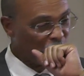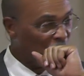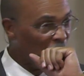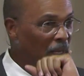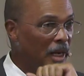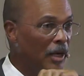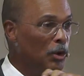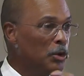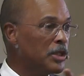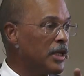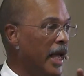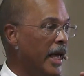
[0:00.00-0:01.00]
And I
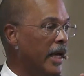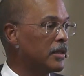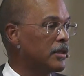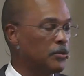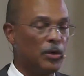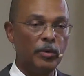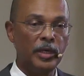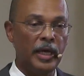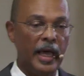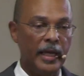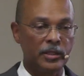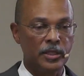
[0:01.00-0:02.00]
looked at, we were
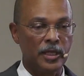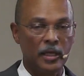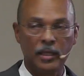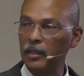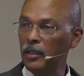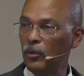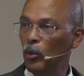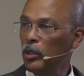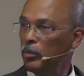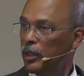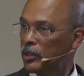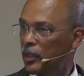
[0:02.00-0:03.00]
at
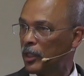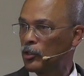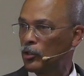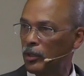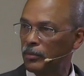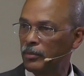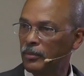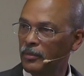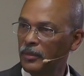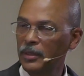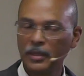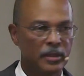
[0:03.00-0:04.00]
Willoughby's restaurant.
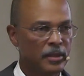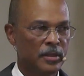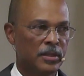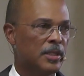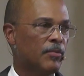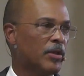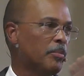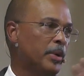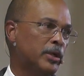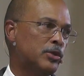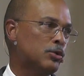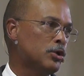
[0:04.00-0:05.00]
Some of the
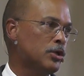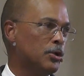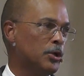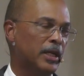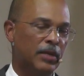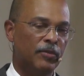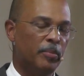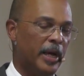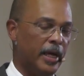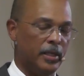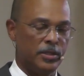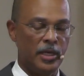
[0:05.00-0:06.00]
best sushi you can ever buy
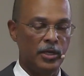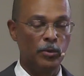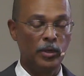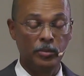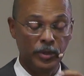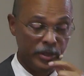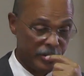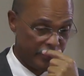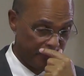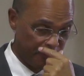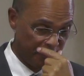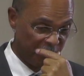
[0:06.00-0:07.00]
is there at Willoughby's.
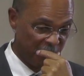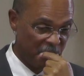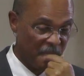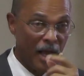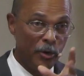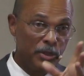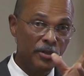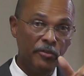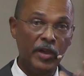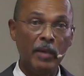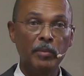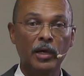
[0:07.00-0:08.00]
I looked at the
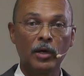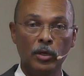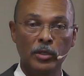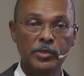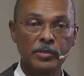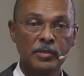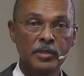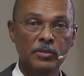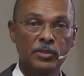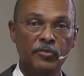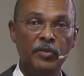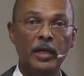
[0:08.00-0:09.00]
family across. There's
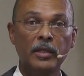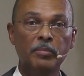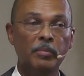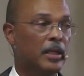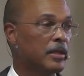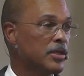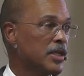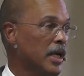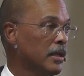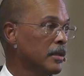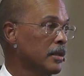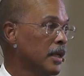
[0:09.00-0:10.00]
a father, mother,
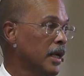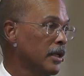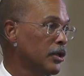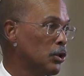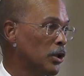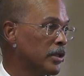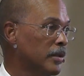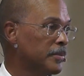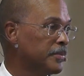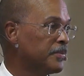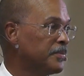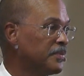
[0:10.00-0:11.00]
son, and a daughter. Do
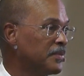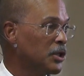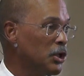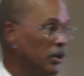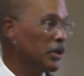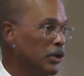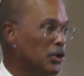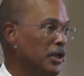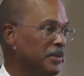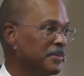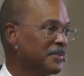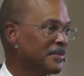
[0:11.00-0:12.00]
you know what they were doing?
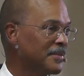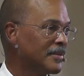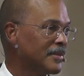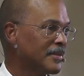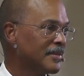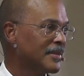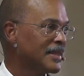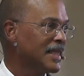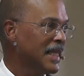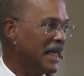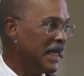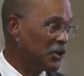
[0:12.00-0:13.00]

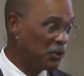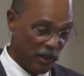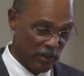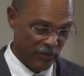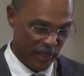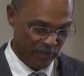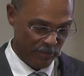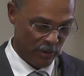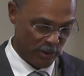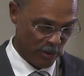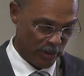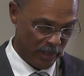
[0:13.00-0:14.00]
Each one of them was
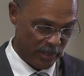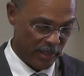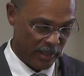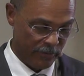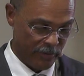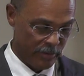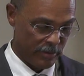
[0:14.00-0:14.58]
on their cell phones.